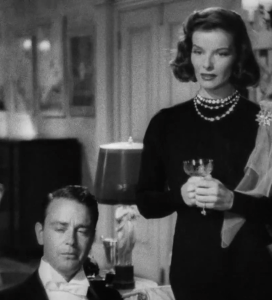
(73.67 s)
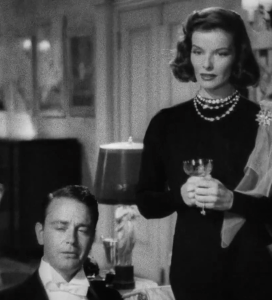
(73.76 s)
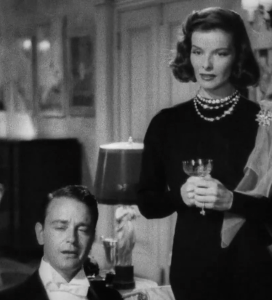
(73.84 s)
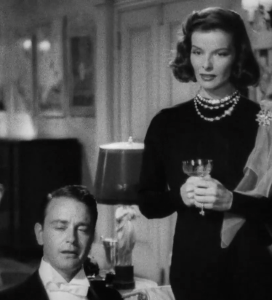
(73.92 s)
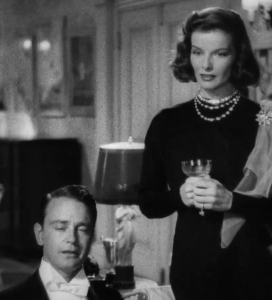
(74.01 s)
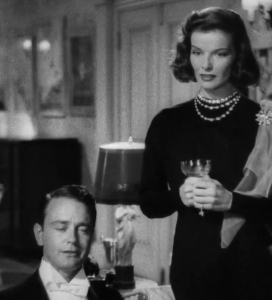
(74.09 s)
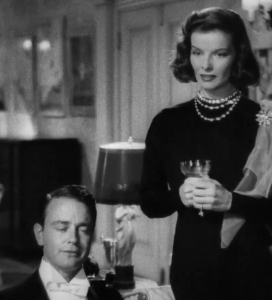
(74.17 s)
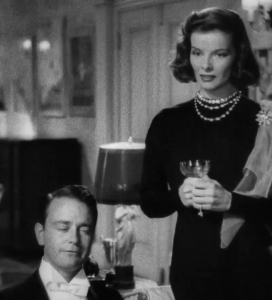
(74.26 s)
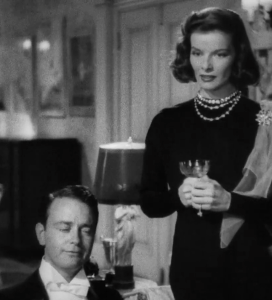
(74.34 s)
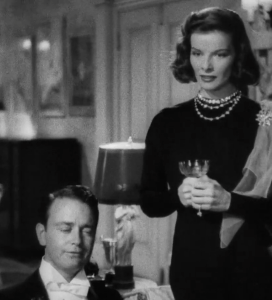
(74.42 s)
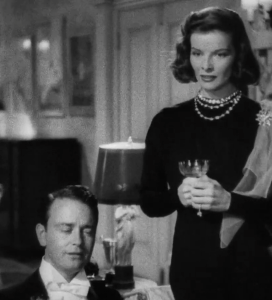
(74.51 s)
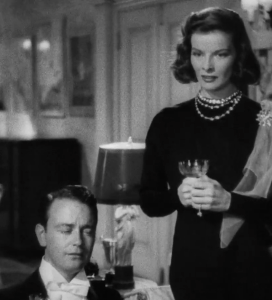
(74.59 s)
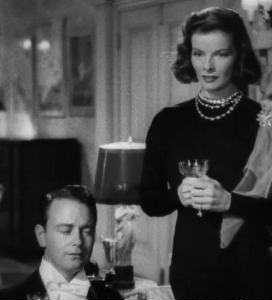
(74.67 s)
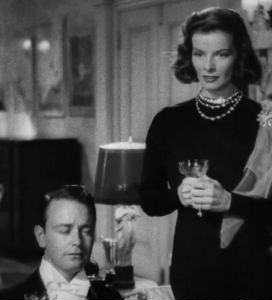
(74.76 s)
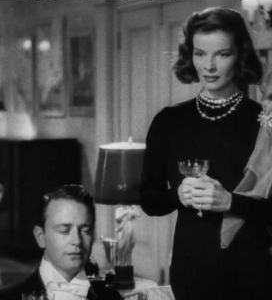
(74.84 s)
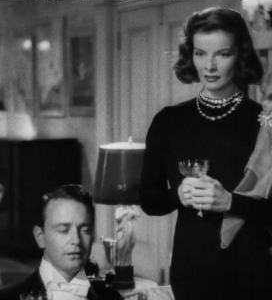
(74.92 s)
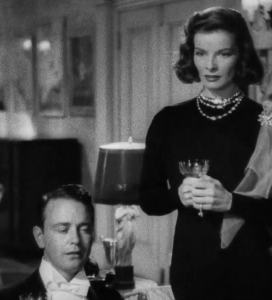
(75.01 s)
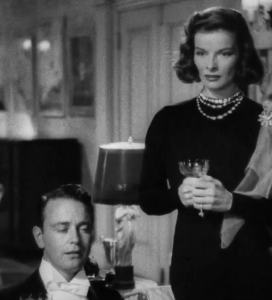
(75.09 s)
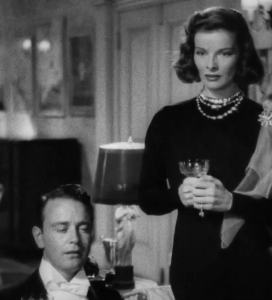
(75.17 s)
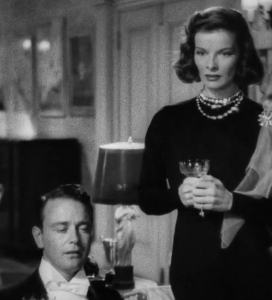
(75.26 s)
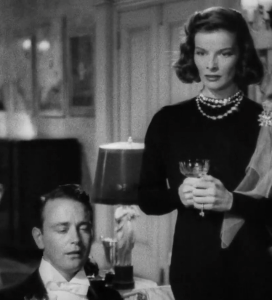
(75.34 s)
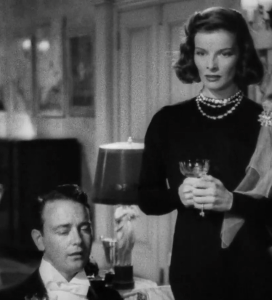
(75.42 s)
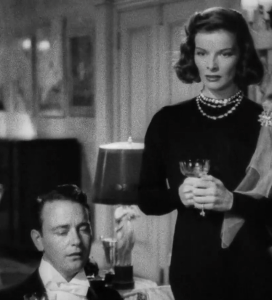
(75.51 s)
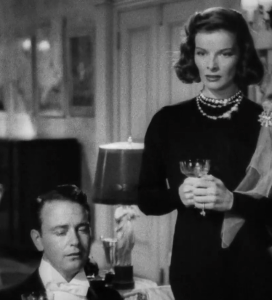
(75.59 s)
Speaker 1: about it. You feel,
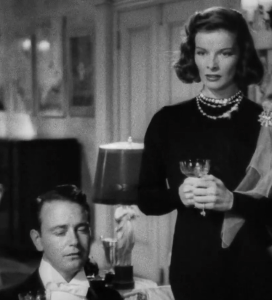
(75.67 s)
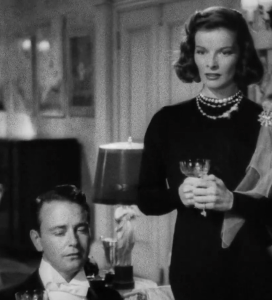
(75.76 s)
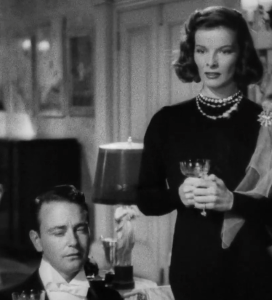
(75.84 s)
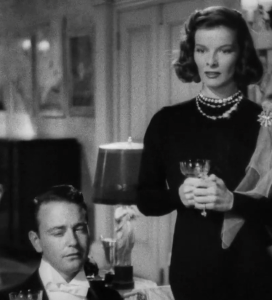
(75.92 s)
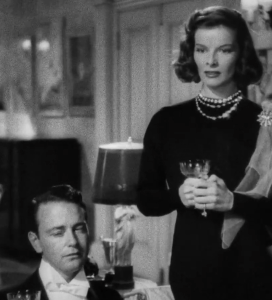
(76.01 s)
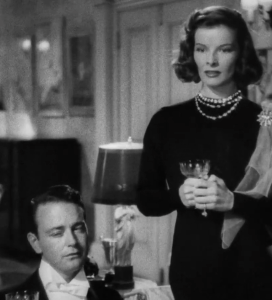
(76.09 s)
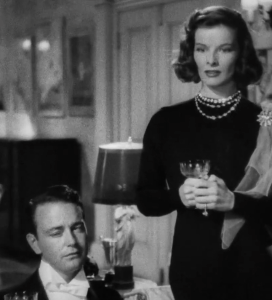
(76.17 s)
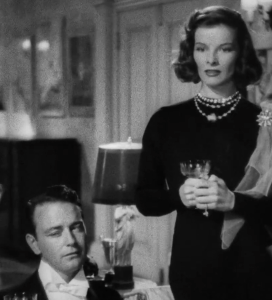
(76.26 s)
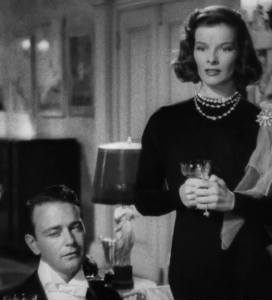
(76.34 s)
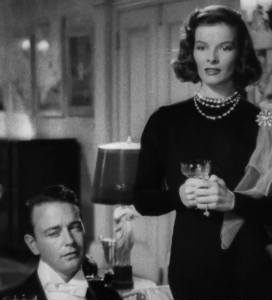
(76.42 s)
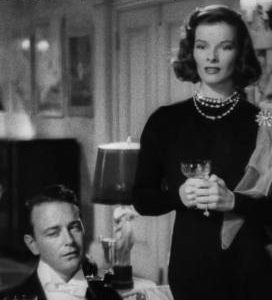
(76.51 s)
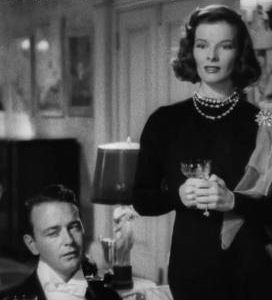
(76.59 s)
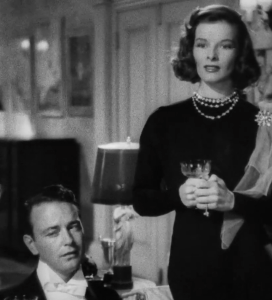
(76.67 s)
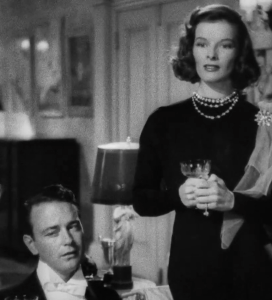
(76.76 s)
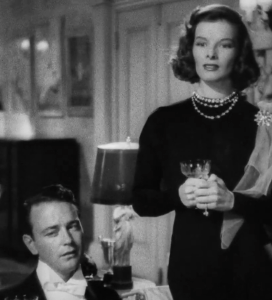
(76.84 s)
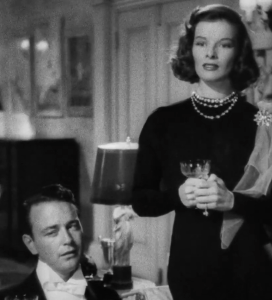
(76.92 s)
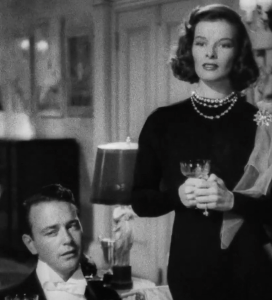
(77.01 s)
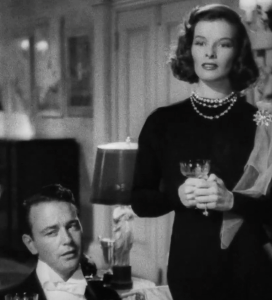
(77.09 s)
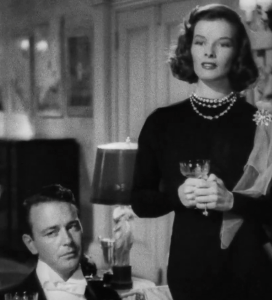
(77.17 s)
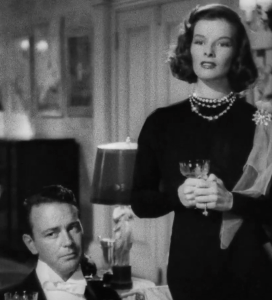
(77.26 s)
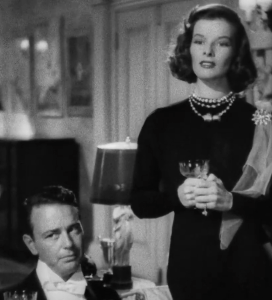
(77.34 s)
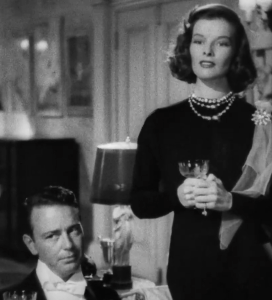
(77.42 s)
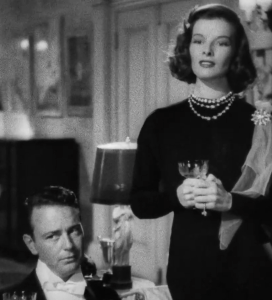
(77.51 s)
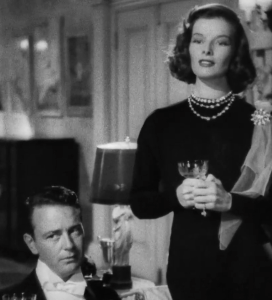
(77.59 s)
I don't know,
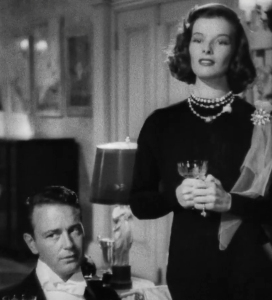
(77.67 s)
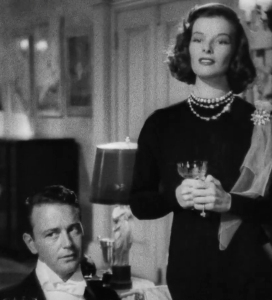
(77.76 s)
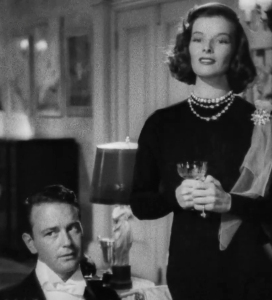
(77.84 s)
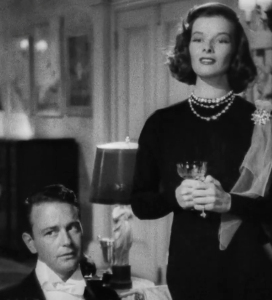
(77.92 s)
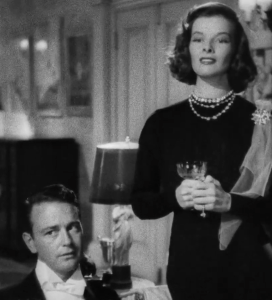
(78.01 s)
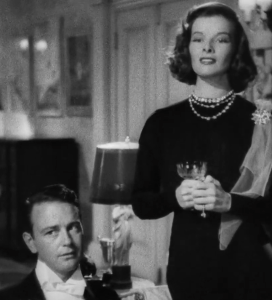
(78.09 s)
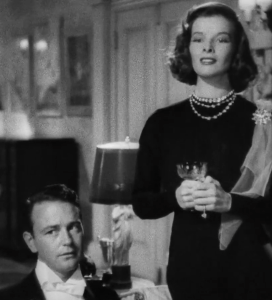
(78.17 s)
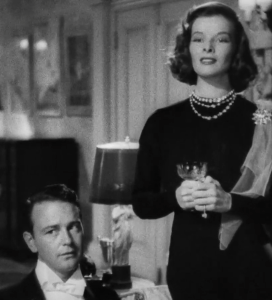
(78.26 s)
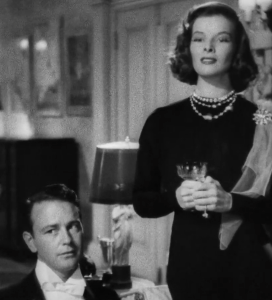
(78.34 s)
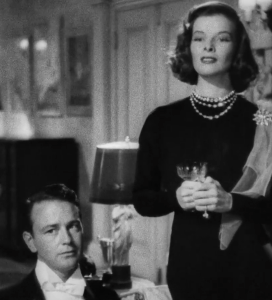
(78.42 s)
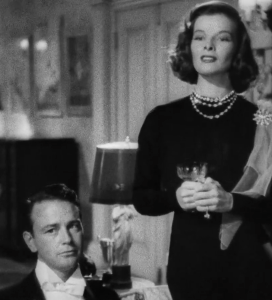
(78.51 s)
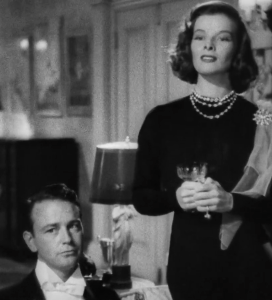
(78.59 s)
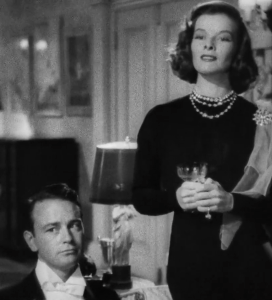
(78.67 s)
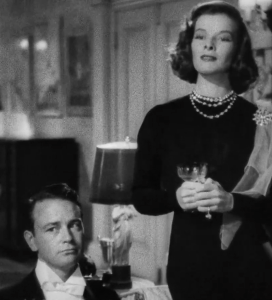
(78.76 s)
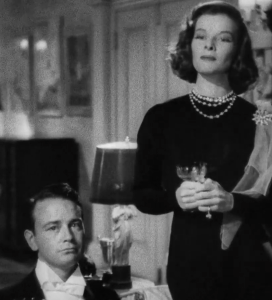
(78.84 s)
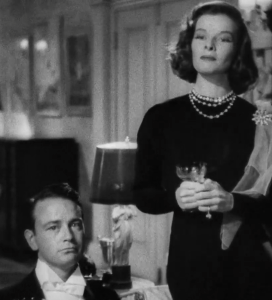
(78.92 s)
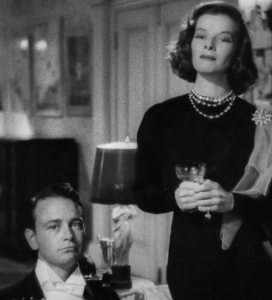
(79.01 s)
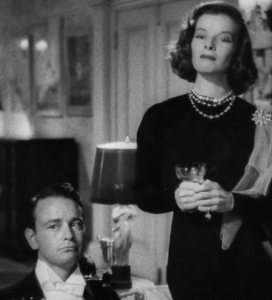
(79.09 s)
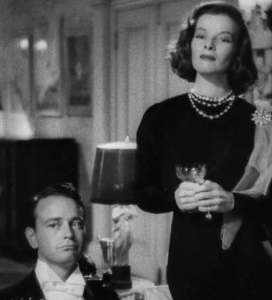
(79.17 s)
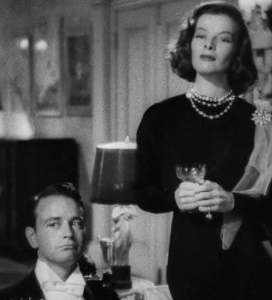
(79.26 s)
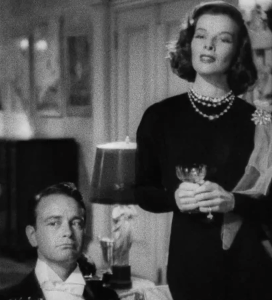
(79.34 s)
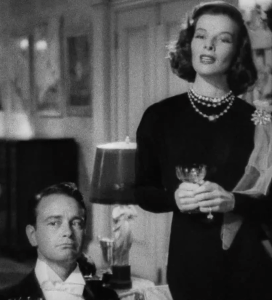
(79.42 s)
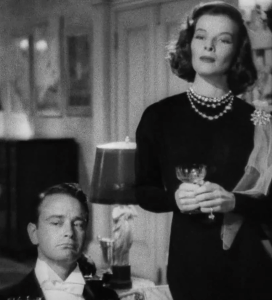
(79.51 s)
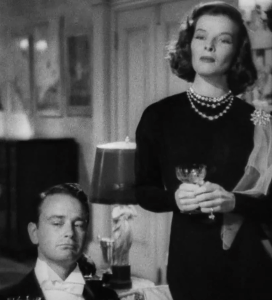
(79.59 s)
important.
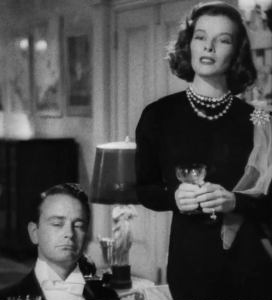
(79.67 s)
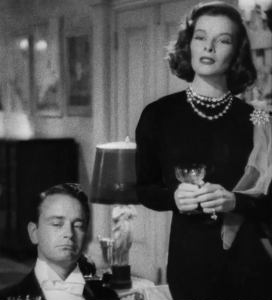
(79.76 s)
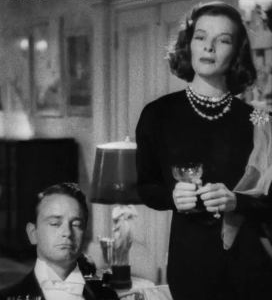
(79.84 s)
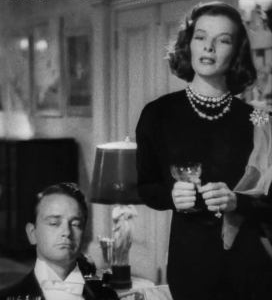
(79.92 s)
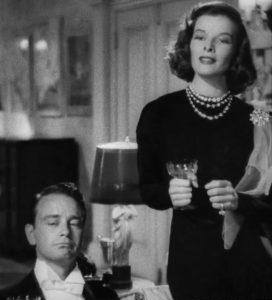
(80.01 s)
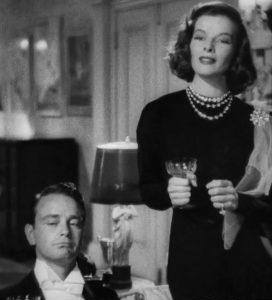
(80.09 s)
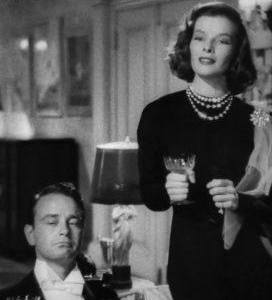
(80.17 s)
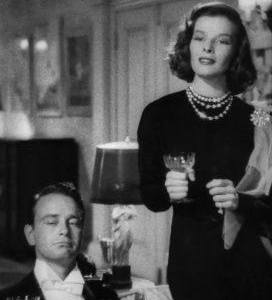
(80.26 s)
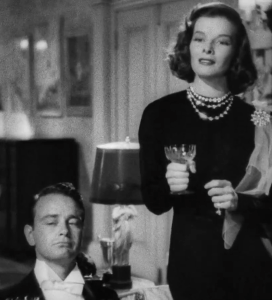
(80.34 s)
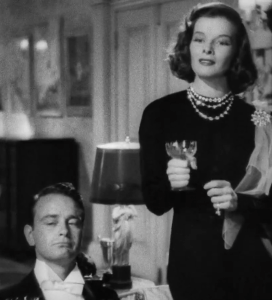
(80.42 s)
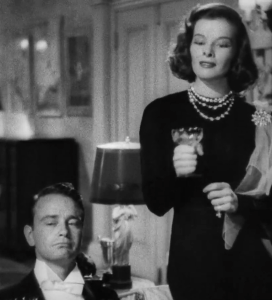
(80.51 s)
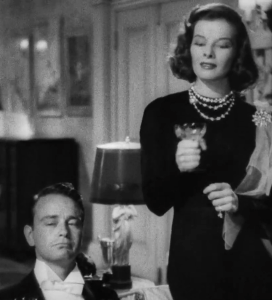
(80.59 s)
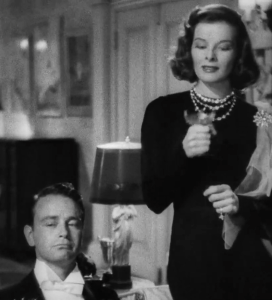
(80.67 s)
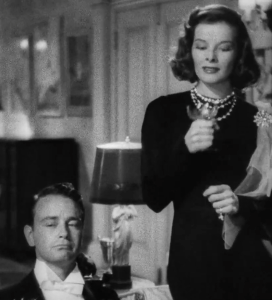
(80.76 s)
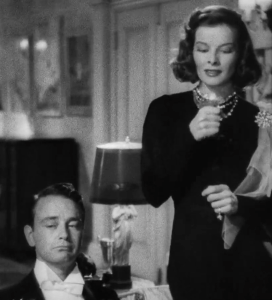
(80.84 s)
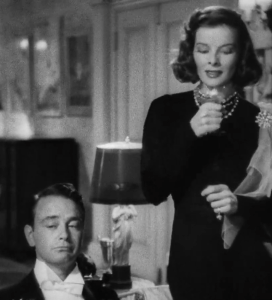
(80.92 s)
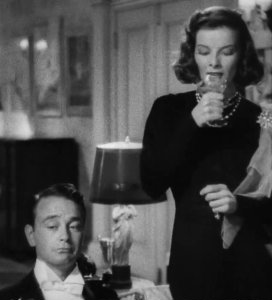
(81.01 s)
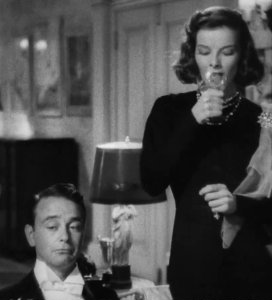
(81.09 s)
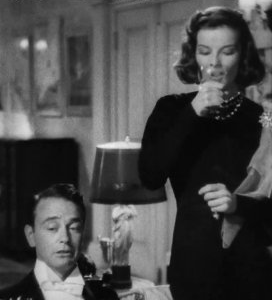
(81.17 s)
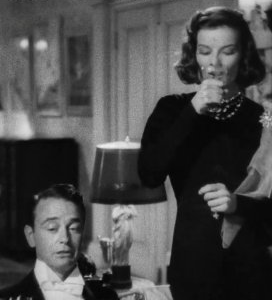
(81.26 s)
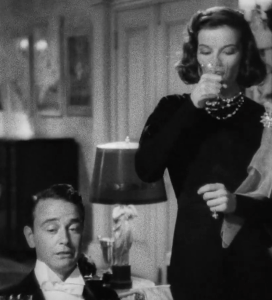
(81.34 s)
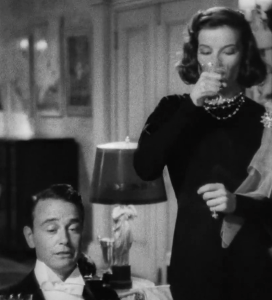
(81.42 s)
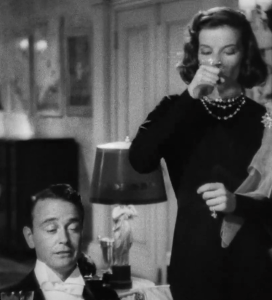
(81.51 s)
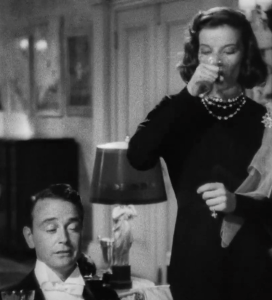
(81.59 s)
Speaker 2: That must be good.
Speaker 1: It
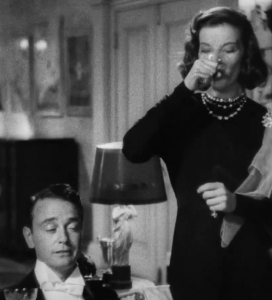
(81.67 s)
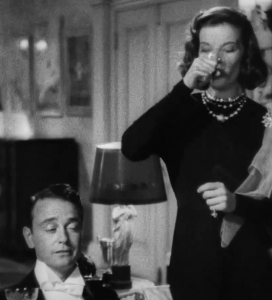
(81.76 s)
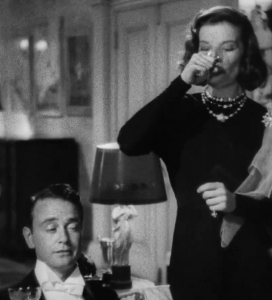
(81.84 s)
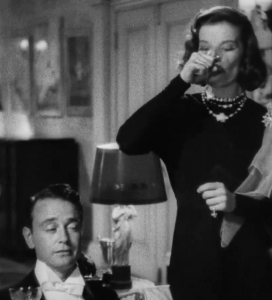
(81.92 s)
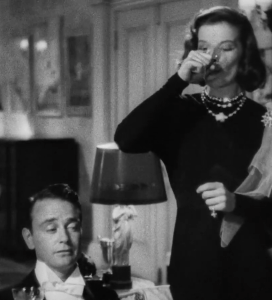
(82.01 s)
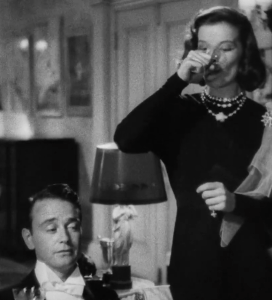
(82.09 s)
is.